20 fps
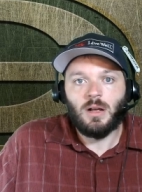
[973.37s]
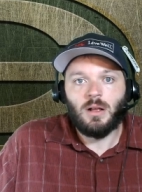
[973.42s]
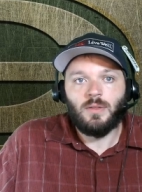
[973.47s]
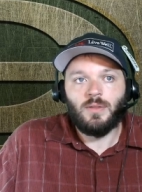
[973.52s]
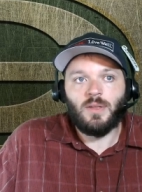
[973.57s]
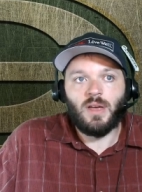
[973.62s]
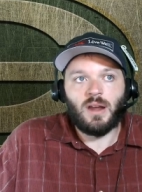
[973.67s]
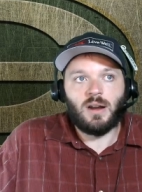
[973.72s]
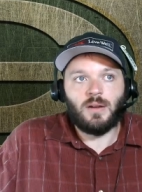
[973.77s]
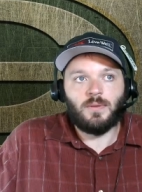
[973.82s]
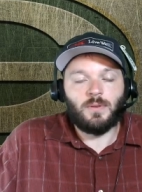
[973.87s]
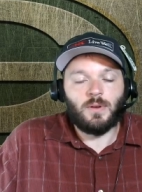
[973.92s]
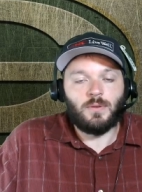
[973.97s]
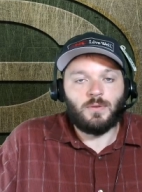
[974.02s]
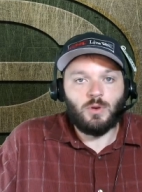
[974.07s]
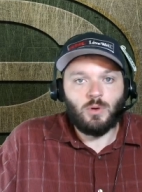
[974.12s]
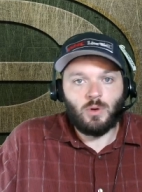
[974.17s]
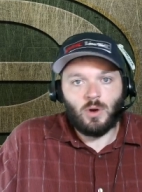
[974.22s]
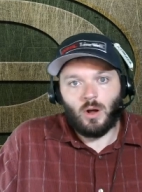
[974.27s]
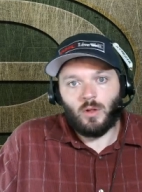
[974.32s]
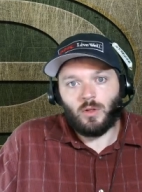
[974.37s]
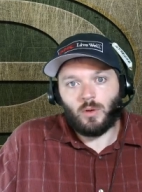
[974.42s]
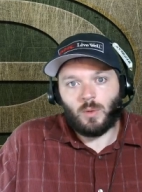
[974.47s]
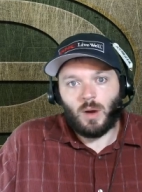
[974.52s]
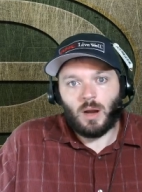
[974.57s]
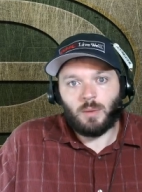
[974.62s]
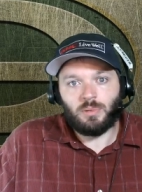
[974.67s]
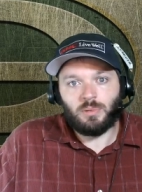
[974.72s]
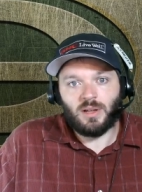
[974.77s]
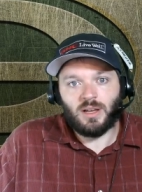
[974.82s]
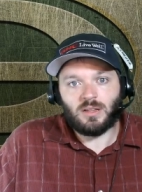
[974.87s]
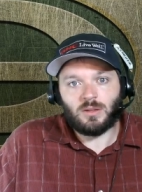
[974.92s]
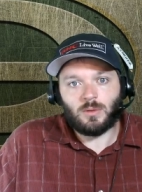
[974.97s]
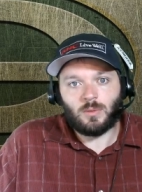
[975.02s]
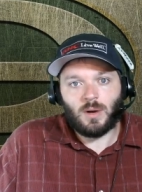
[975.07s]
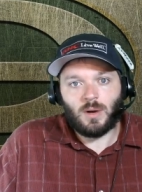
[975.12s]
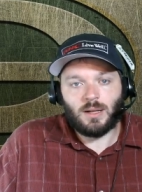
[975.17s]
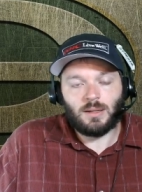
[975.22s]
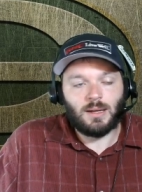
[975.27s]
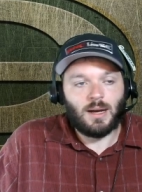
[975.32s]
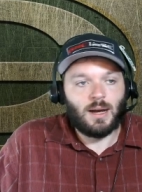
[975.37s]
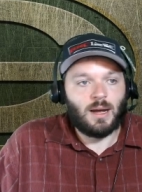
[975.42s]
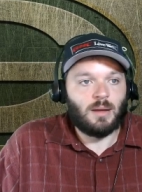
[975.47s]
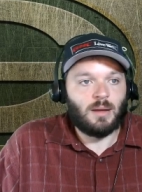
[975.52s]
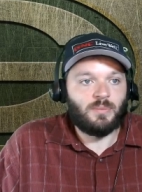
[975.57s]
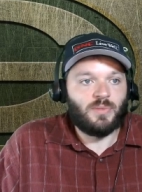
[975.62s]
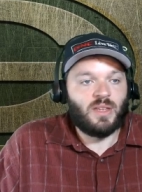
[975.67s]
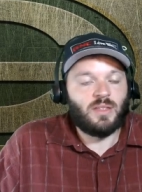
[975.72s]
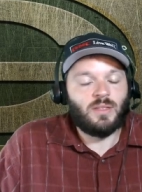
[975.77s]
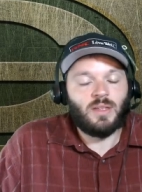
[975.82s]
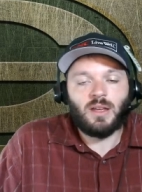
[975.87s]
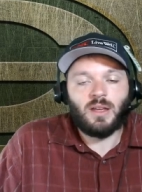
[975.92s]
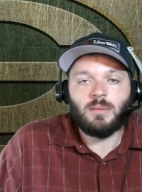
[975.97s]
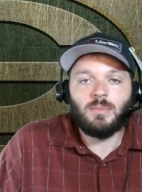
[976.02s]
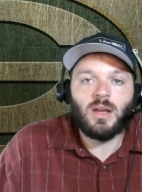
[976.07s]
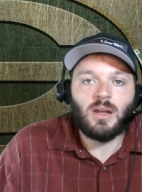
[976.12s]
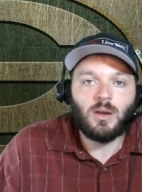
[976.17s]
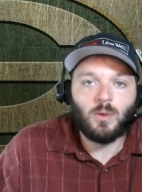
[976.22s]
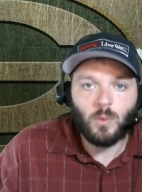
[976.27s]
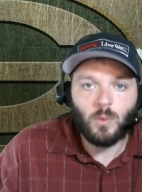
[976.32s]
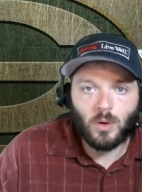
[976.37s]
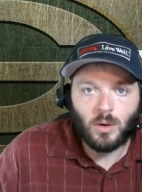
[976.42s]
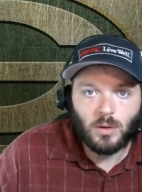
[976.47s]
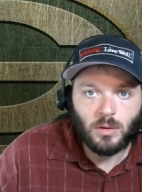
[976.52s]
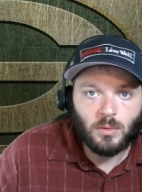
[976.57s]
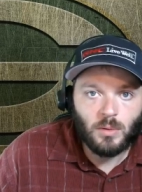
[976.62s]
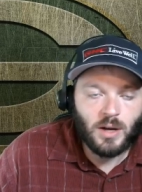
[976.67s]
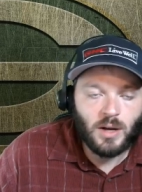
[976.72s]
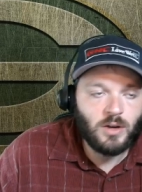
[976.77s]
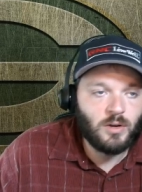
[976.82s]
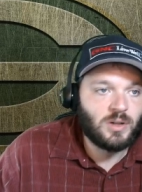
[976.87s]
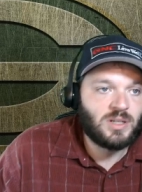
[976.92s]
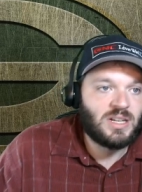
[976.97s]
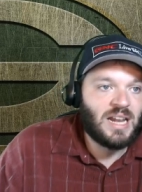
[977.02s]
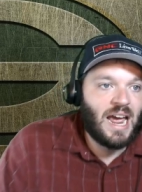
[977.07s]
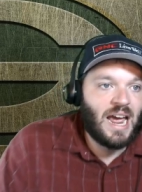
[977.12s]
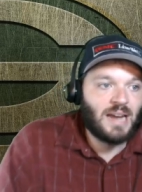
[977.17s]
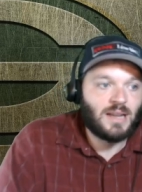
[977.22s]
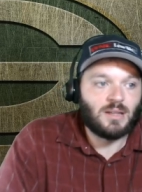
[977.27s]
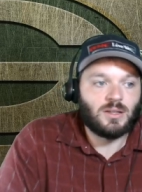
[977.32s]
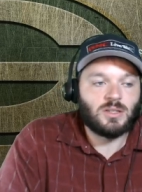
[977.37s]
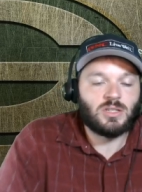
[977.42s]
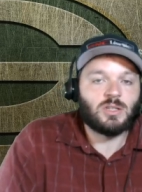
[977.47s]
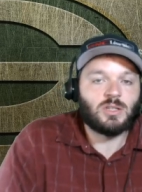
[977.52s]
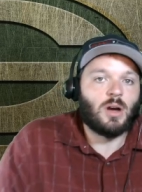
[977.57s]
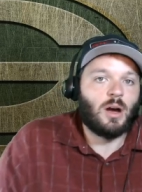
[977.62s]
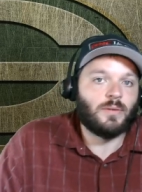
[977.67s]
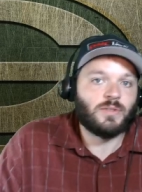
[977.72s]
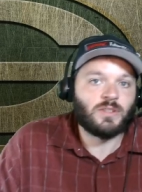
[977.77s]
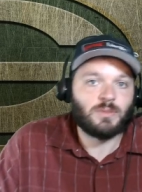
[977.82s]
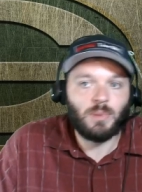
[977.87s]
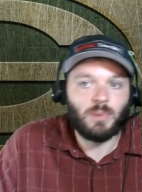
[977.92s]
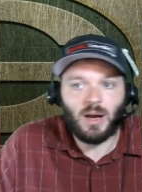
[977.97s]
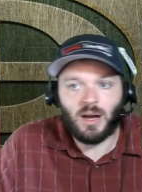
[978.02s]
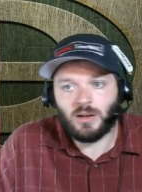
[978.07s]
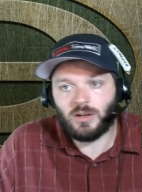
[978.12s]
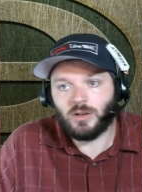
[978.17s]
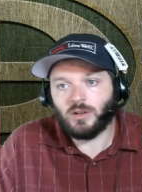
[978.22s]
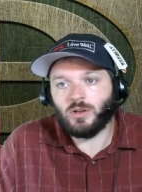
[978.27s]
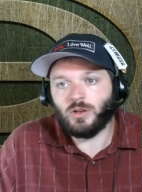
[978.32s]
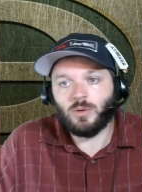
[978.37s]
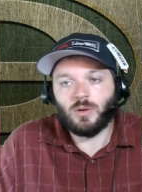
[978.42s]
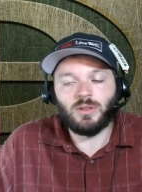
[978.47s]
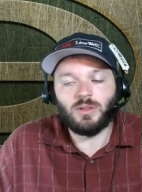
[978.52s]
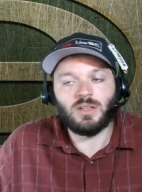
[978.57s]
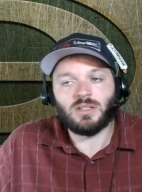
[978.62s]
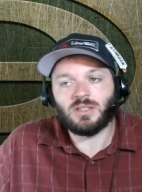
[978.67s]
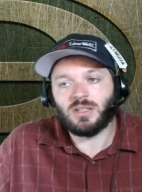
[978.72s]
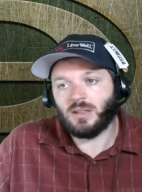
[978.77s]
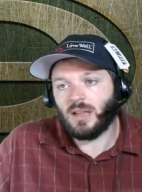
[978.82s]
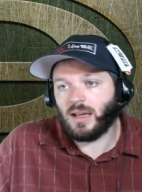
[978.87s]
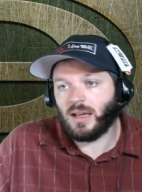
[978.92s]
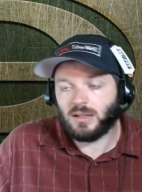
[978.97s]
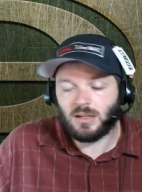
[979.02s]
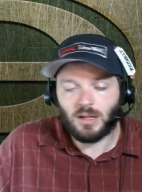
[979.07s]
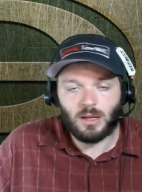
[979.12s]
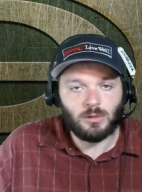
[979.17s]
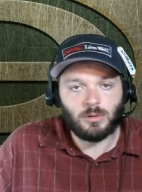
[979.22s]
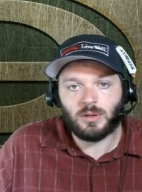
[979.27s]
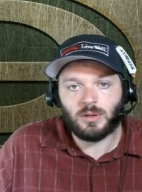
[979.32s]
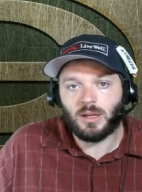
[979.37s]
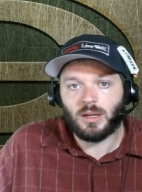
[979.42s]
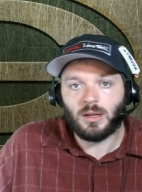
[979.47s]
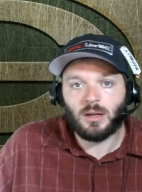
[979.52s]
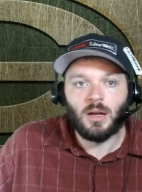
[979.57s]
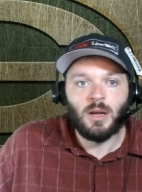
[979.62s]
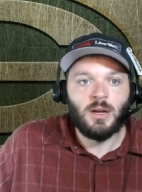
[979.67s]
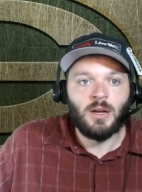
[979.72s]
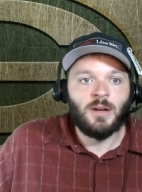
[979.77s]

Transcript: that if, if you call the right play at the right time, they, they can make it work, right? You're attacking the soft spot, you're doing this and that and the other thing